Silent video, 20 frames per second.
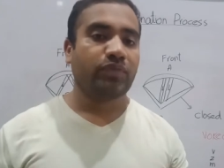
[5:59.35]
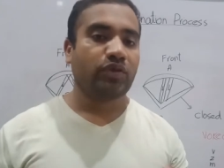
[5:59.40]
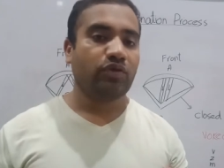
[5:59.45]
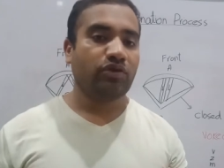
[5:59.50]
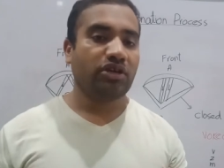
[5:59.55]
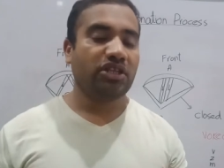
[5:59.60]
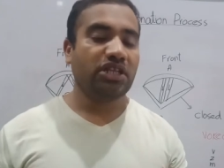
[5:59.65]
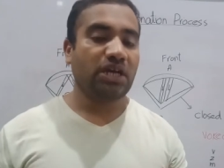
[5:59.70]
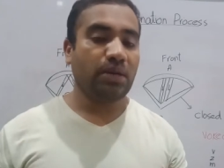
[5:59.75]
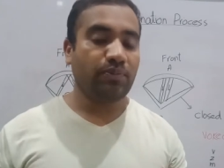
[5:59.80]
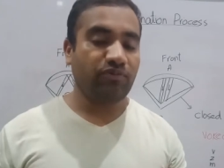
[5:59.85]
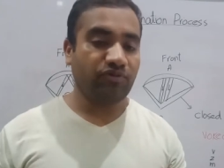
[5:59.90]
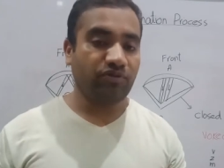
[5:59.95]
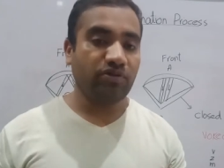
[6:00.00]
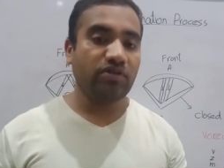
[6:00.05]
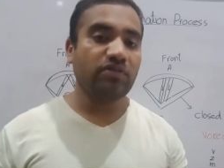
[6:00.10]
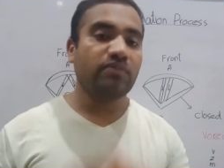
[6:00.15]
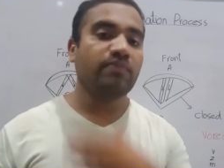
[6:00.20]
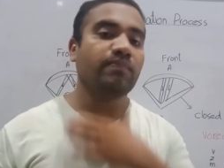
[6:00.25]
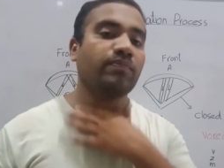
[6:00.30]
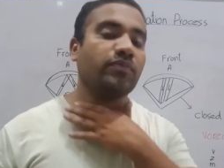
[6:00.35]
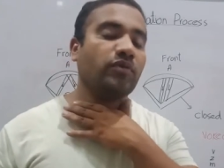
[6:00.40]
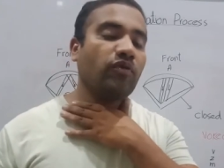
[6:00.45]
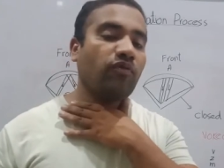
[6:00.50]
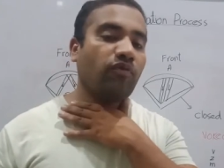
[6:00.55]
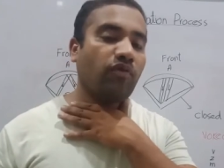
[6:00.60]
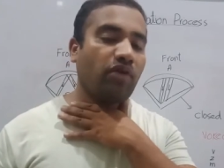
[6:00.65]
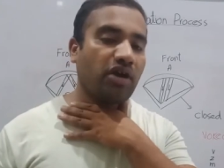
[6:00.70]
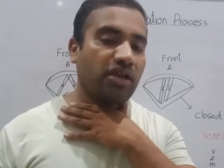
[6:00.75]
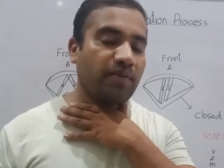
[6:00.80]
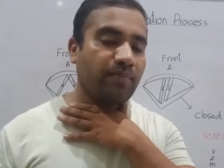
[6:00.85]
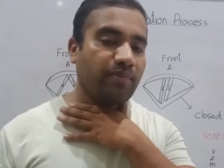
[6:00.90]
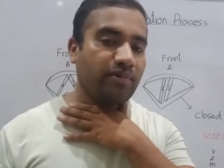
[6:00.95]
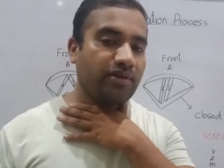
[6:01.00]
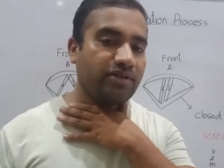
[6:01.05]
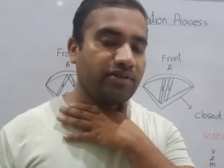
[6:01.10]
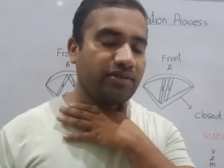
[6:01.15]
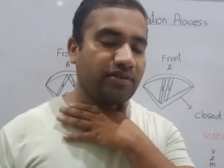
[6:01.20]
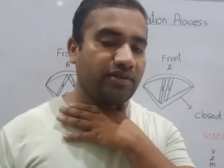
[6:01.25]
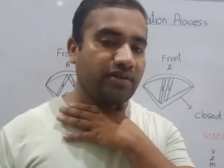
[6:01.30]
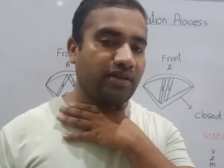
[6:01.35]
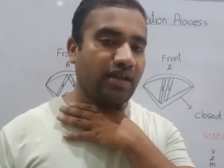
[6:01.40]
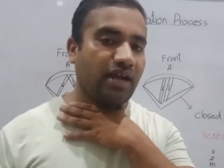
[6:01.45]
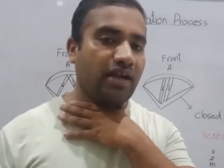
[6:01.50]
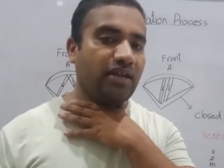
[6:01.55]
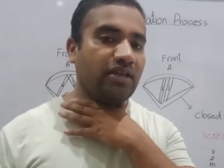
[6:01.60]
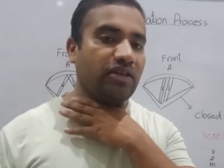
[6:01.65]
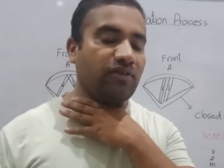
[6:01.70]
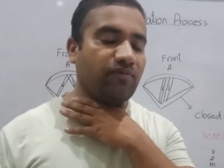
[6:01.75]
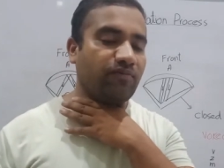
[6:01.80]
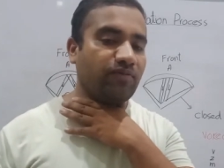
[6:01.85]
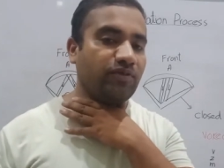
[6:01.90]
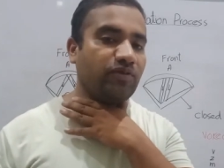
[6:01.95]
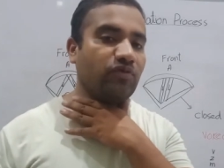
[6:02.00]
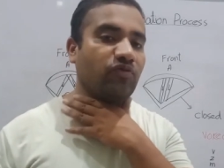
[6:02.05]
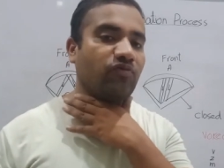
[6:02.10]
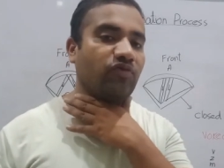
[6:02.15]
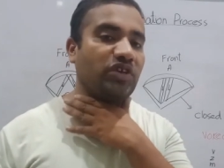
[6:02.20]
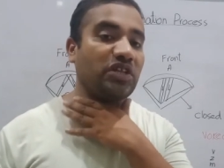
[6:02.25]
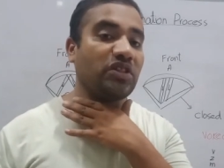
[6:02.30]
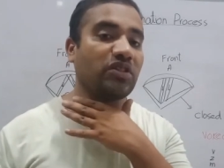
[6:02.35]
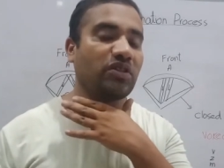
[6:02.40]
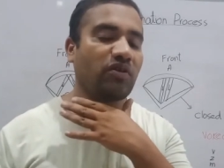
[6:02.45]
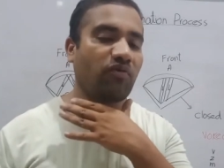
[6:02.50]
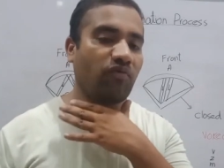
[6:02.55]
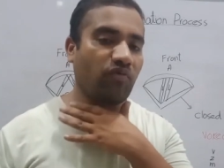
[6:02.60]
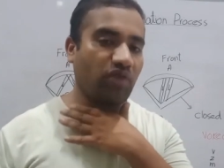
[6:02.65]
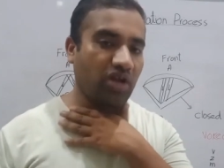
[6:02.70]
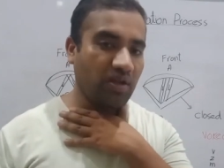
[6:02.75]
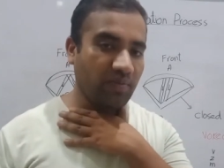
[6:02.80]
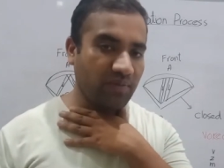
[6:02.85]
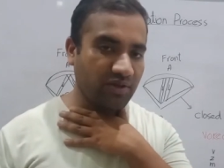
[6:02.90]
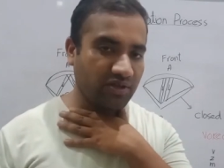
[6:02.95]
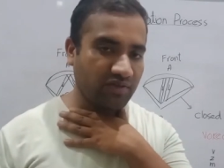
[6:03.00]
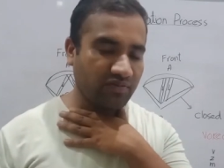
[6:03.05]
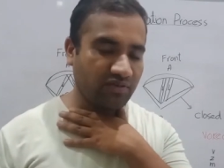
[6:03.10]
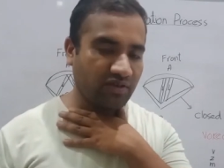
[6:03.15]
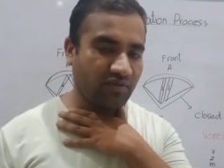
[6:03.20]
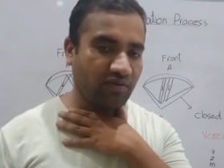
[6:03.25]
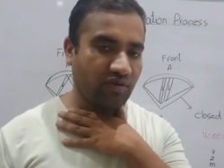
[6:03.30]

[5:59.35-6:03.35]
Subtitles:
You can observe the vibration, and if you feel the vibration in the